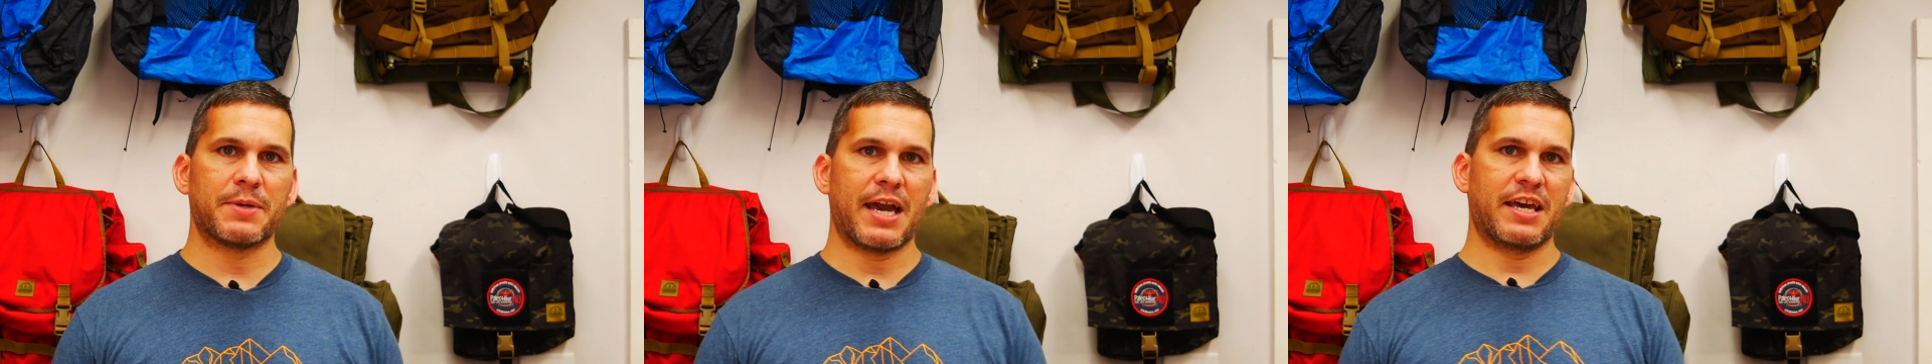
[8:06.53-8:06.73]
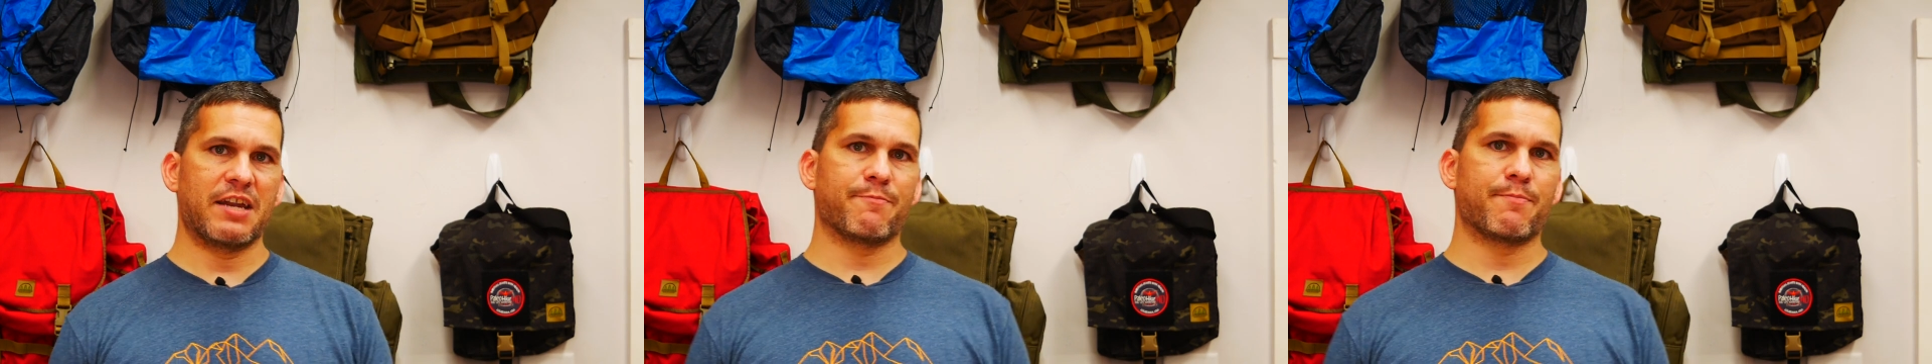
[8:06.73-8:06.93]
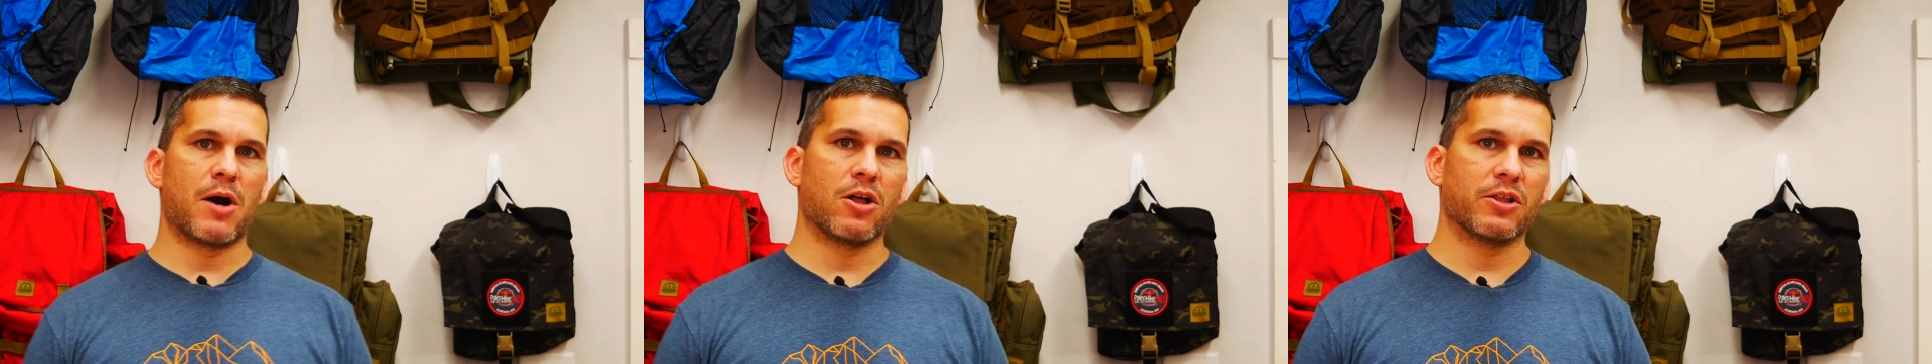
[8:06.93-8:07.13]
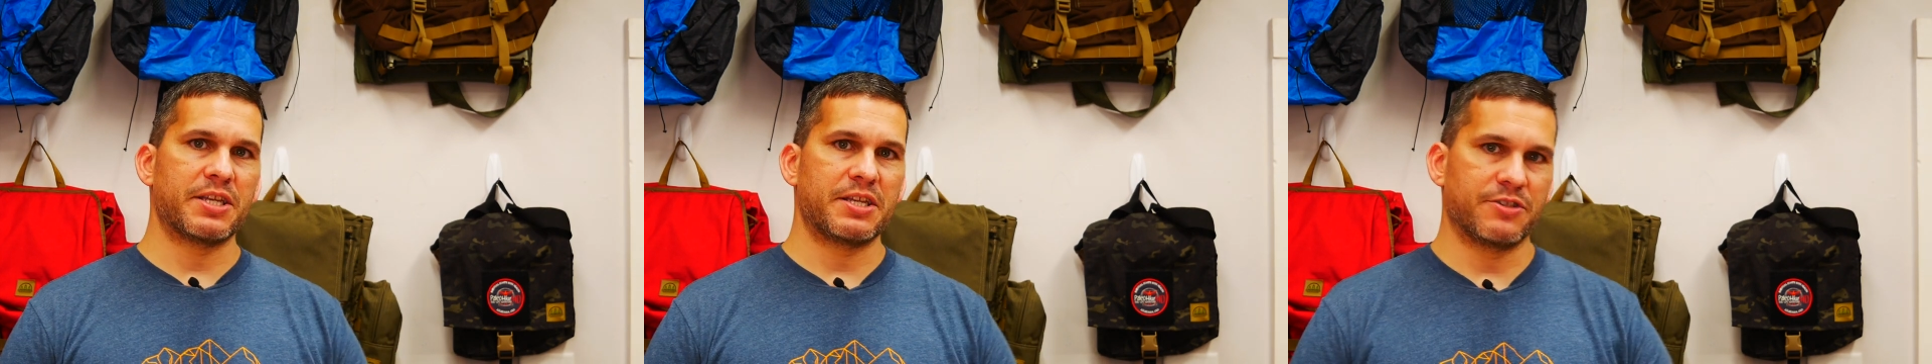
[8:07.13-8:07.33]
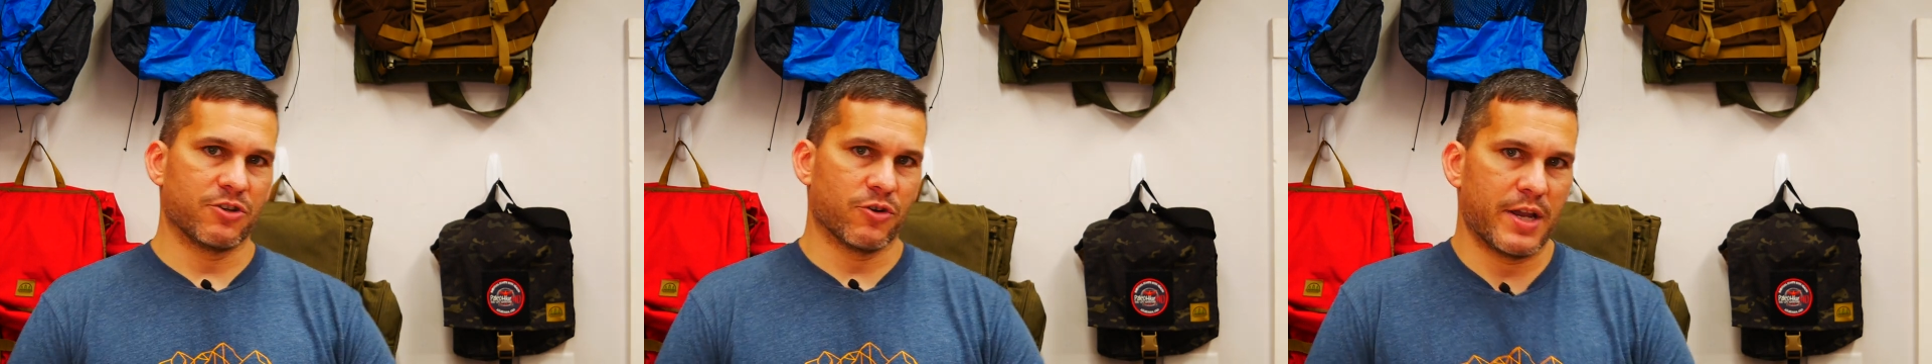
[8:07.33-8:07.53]
kind of MOLLE
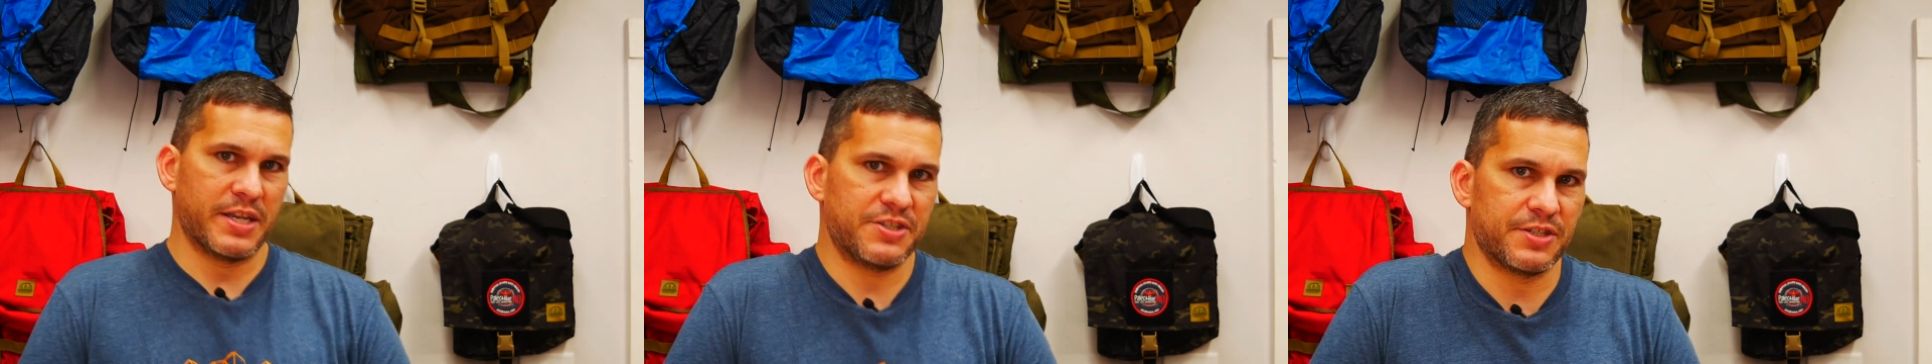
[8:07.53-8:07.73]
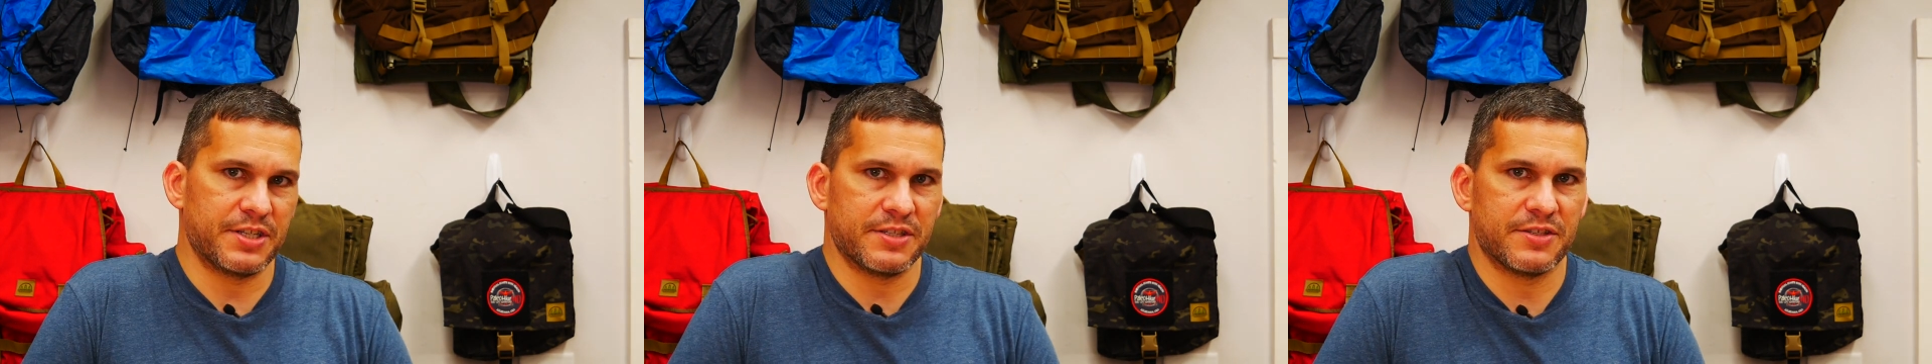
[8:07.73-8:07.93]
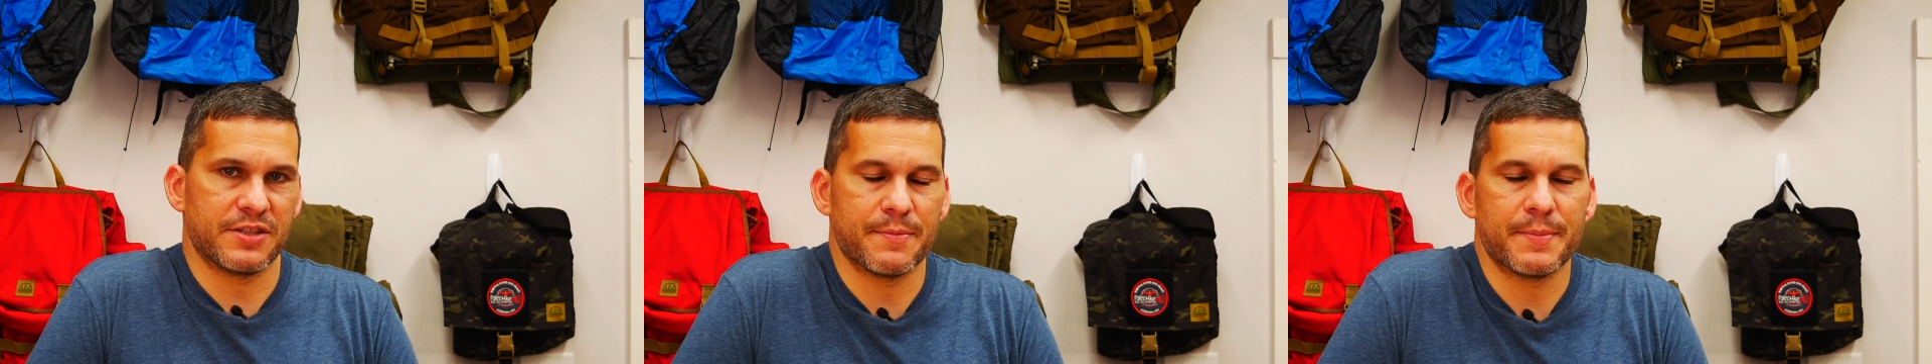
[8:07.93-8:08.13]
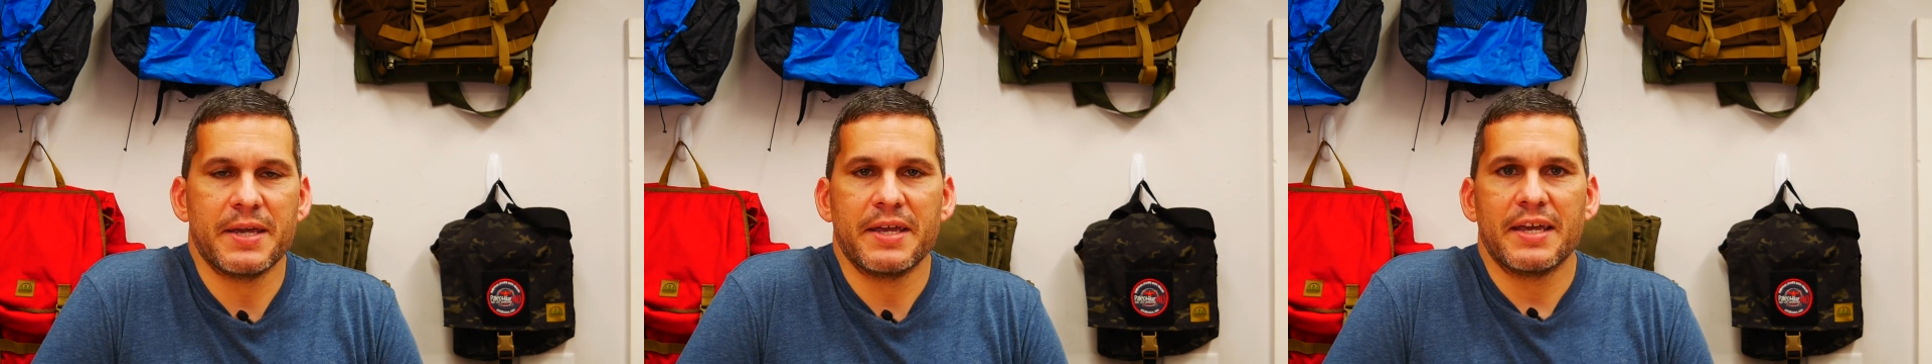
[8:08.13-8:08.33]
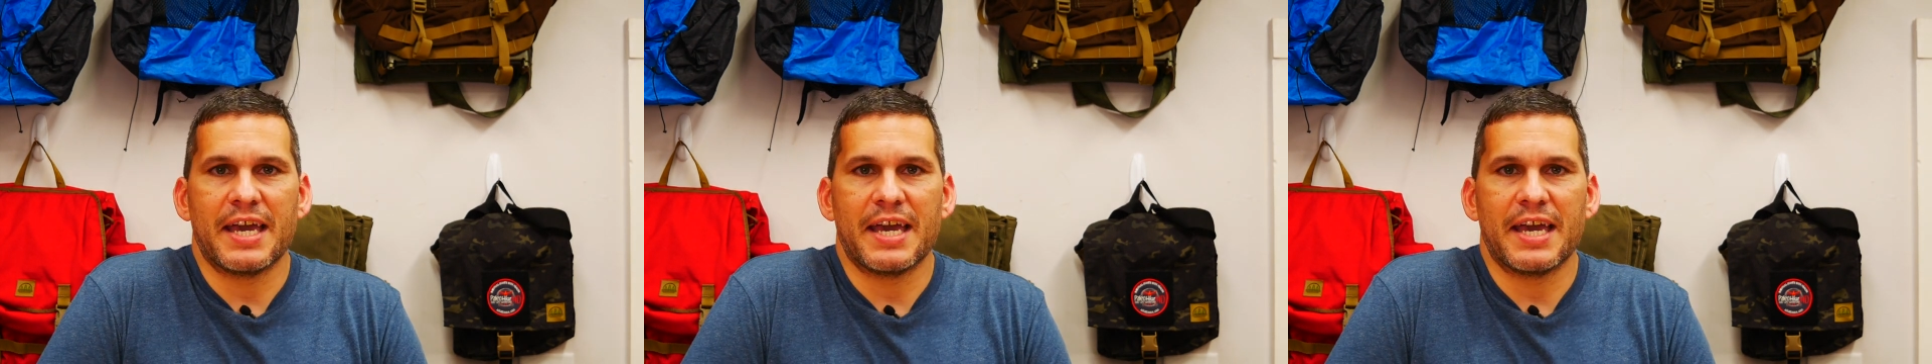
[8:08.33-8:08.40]
integration into them,